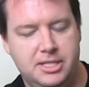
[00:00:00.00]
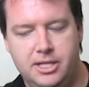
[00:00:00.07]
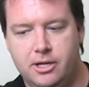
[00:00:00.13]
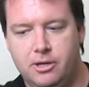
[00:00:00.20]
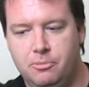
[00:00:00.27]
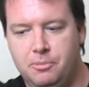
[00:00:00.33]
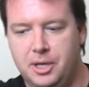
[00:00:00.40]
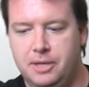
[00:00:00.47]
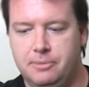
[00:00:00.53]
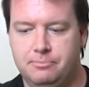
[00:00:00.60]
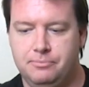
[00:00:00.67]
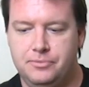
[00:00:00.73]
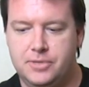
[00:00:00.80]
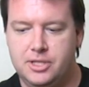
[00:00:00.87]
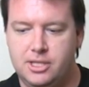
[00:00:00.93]
deal, but
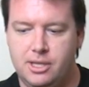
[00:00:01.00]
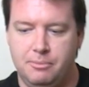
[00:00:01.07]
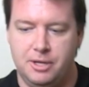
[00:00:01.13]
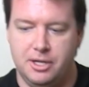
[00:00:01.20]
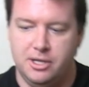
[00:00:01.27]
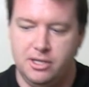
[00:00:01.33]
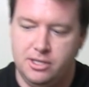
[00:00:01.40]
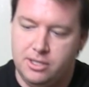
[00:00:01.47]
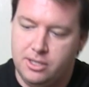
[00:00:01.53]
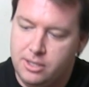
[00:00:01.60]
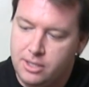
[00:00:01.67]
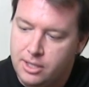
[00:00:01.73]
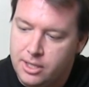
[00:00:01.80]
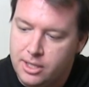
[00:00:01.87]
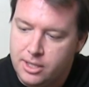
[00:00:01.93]
something
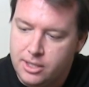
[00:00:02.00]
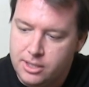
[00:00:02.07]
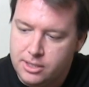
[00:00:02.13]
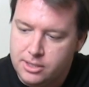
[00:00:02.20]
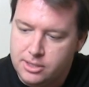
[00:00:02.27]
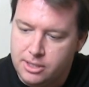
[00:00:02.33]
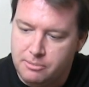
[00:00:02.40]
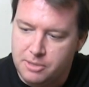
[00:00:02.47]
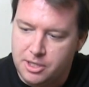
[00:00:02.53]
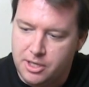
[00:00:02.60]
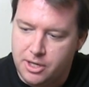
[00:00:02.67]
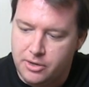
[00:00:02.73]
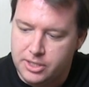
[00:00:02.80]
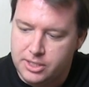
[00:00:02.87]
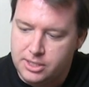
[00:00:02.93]
to
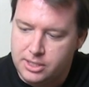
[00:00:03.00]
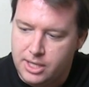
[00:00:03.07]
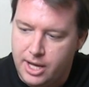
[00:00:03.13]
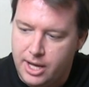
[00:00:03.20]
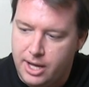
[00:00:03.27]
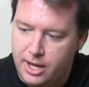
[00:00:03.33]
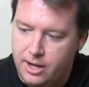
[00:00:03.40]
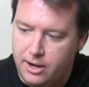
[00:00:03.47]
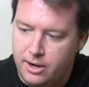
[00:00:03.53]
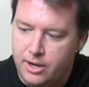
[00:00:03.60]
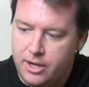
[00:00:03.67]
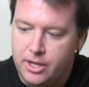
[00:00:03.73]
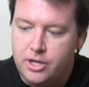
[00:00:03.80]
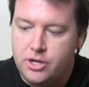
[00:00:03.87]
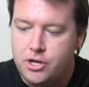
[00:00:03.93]
notice.
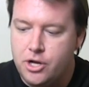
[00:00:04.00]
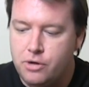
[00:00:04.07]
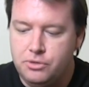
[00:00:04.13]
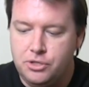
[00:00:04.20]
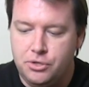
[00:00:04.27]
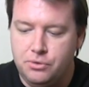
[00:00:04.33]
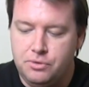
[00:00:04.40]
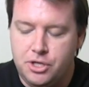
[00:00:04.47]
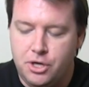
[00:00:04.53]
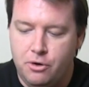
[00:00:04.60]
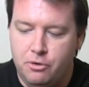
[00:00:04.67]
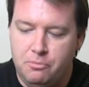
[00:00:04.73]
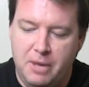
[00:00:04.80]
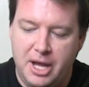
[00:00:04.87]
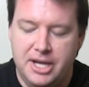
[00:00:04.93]
No
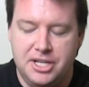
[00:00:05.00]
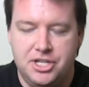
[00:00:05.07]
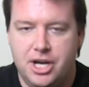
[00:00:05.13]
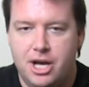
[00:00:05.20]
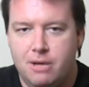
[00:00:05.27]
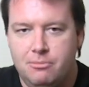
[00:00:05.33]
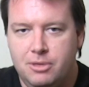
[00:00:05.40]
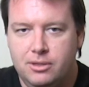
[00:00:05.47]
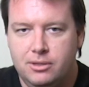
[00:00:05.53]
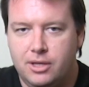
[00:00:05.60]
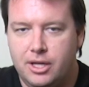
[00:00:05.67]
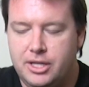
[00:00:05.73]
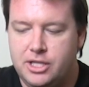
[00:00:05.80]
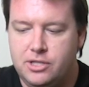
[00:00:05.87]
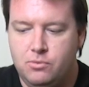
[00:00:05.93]
two-tone paint job
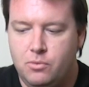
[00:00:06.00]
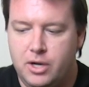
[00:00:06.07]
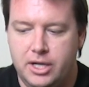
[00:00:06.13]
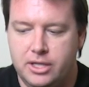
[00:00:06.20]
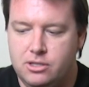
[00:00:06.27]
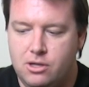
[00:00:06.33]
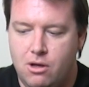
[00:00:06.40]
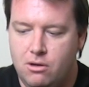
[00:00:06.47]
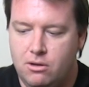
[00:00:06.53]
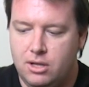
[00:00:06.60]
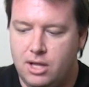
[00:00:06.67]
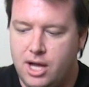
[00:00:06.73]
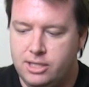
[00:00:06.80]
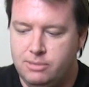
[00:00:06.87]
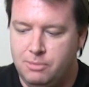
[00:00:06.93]
on this one. It's all
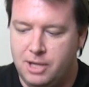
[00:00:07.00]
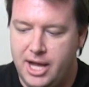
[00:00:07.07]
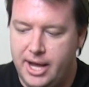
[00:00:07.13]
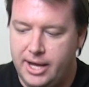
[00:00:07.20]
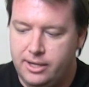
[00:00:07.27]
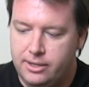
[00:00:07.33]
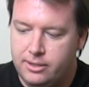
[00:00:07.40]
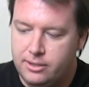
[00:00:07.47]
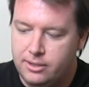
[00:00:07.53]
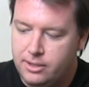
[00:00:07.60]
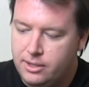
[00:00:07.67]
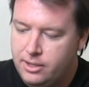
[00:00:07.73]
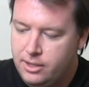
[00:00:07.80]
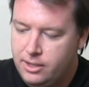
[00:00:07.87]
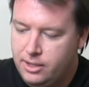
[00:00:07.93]
gloss black,
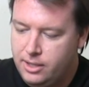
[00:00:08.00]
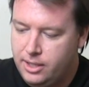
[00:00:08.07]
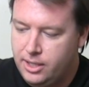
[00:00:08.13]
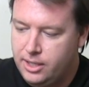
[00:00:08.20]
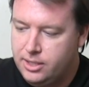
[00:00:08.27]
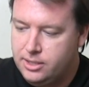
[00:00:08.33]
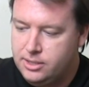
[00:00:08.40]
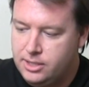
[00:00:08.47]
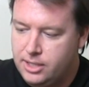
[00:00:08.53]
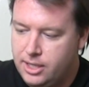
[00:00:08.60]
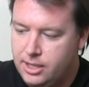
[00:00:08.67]
and